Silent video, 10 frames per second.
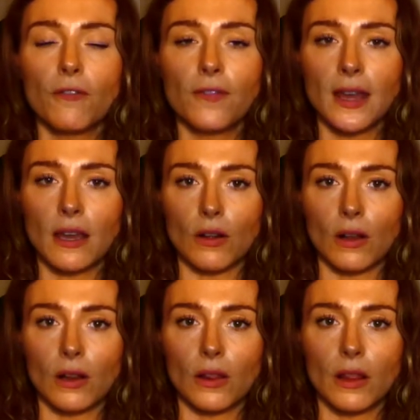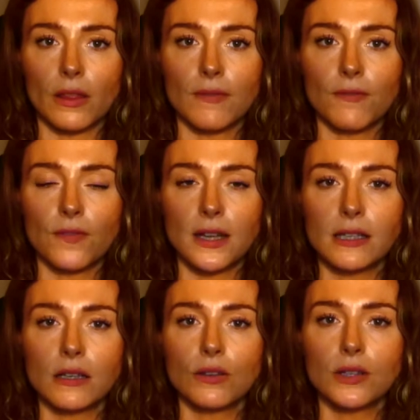feel the
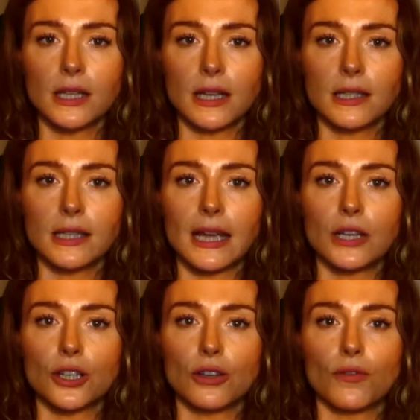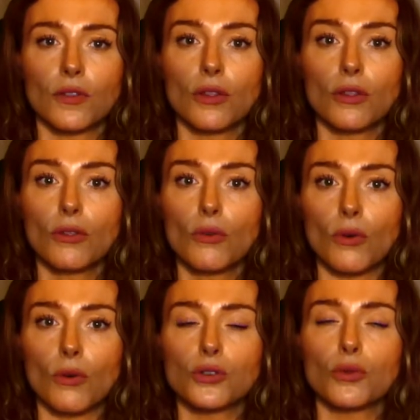physical sensation of the
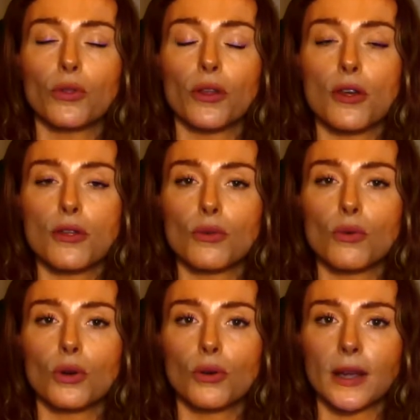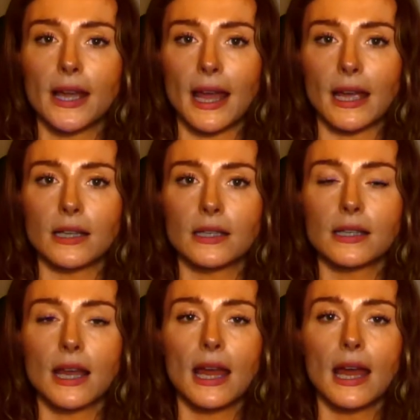thought, or that the thought
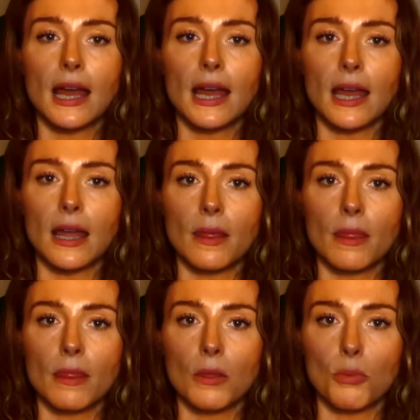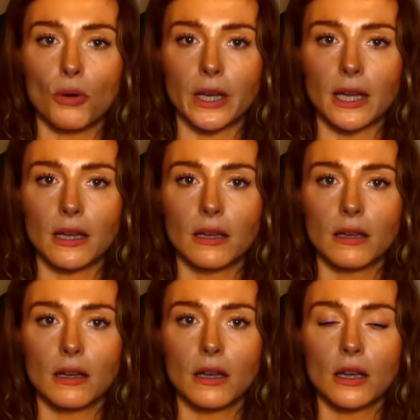creates, in the body.
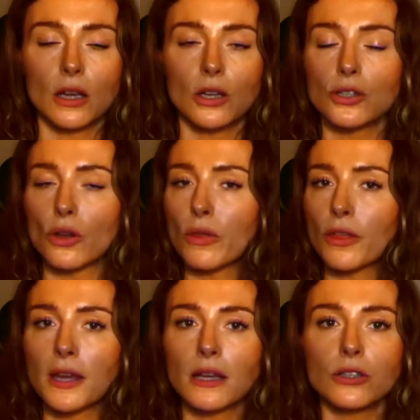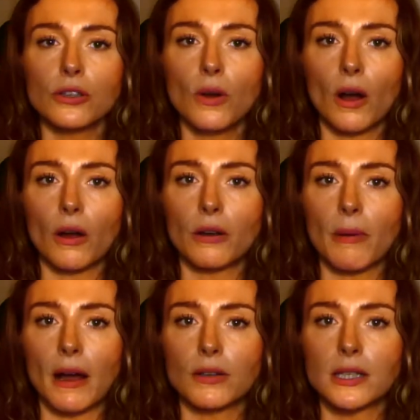Don't think too hard
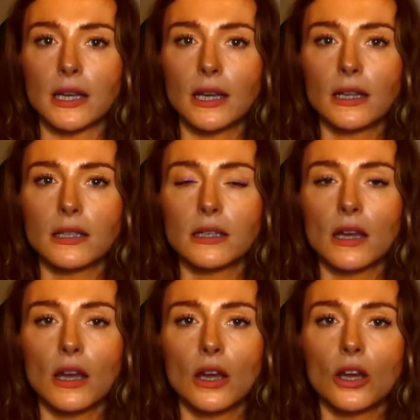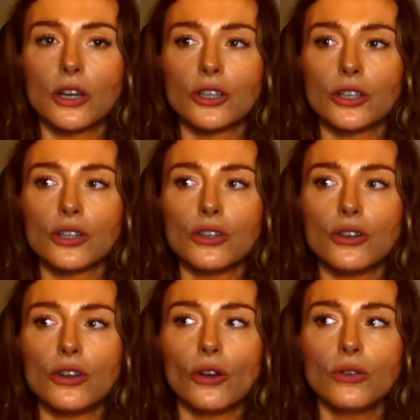about it. Just
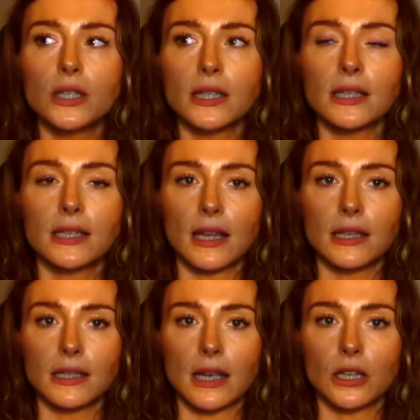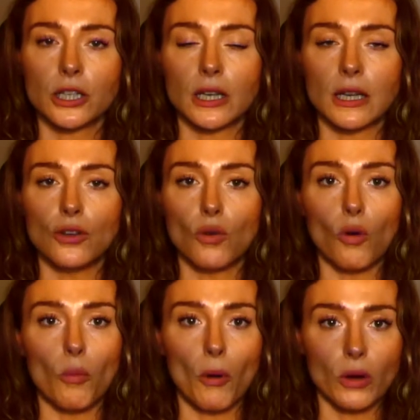notice sensation in
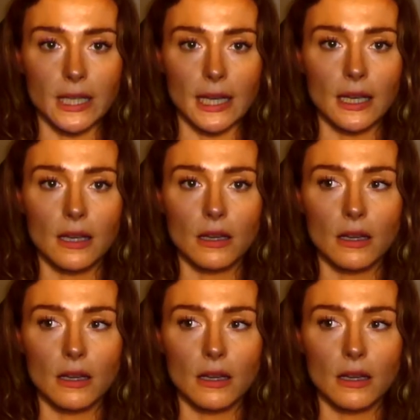your body